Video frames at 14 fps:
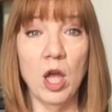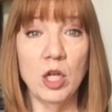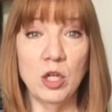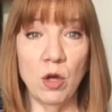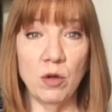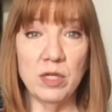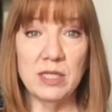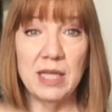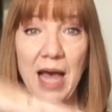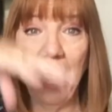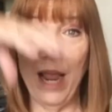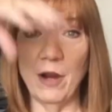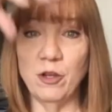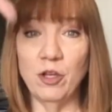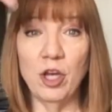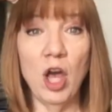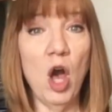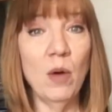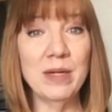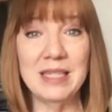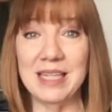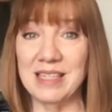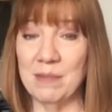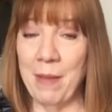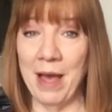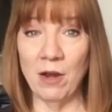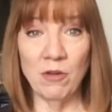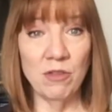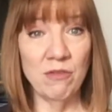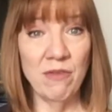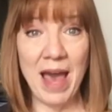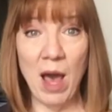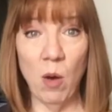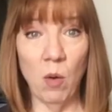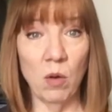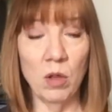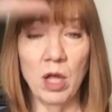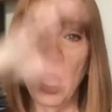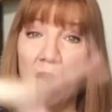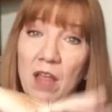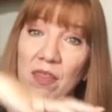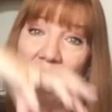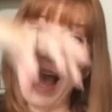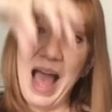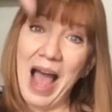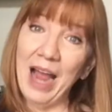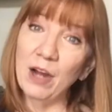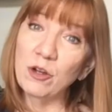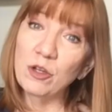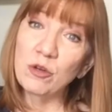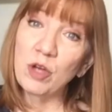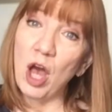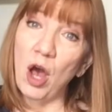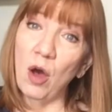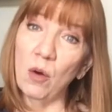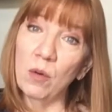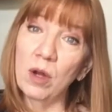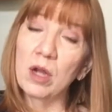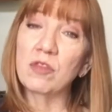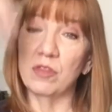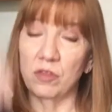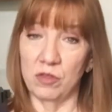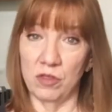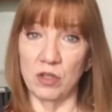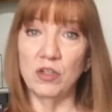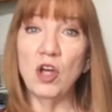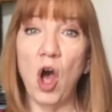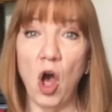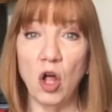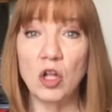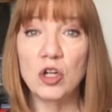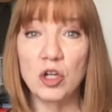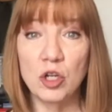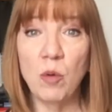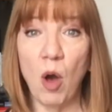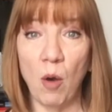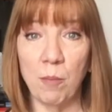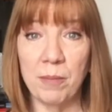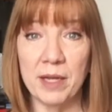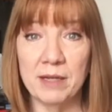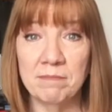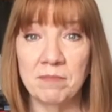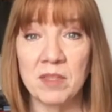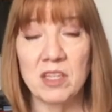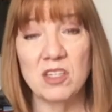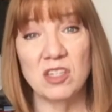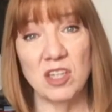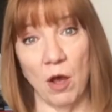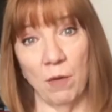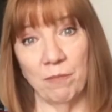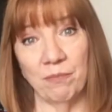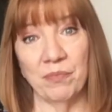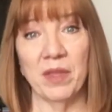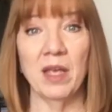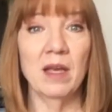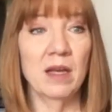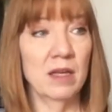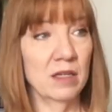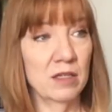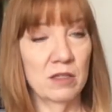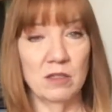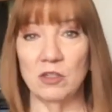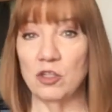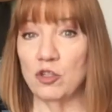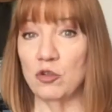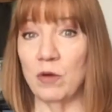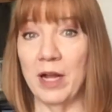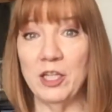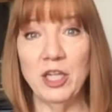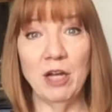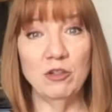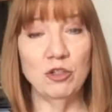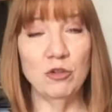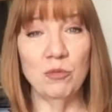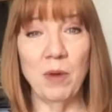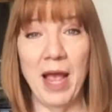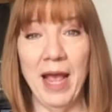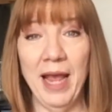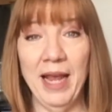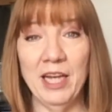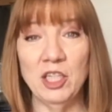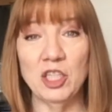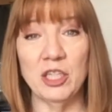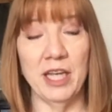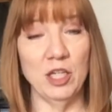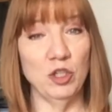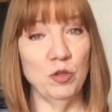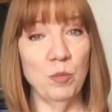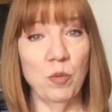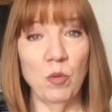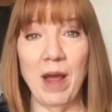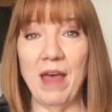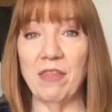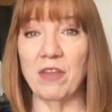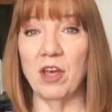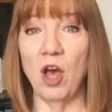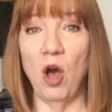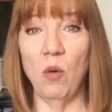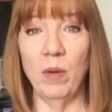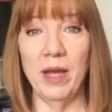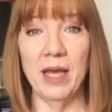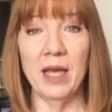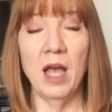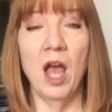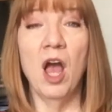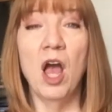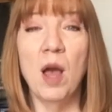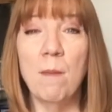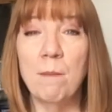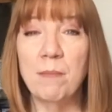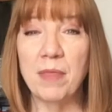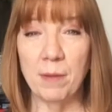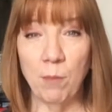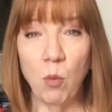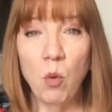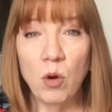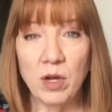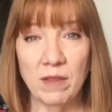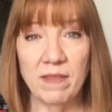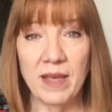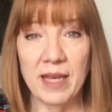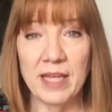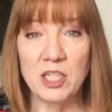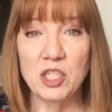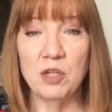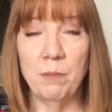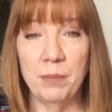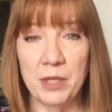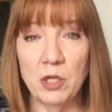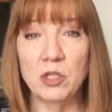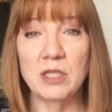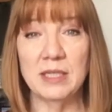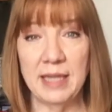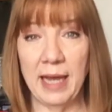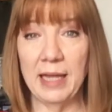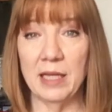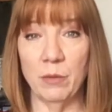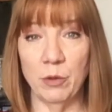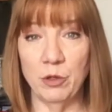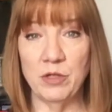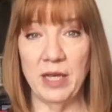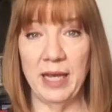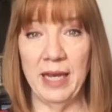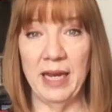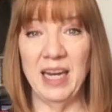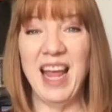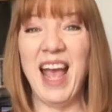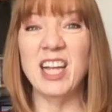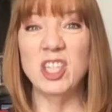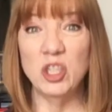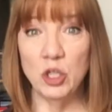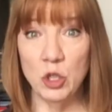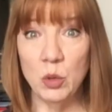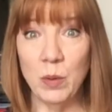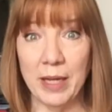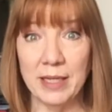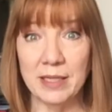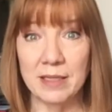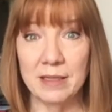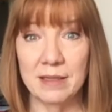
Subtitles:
Notice the higher you go, it doesn't matter the vowel, the higher you go, the taller you open. So, stretch out your range, get your breath going. The important thing is to build a daily routine and do it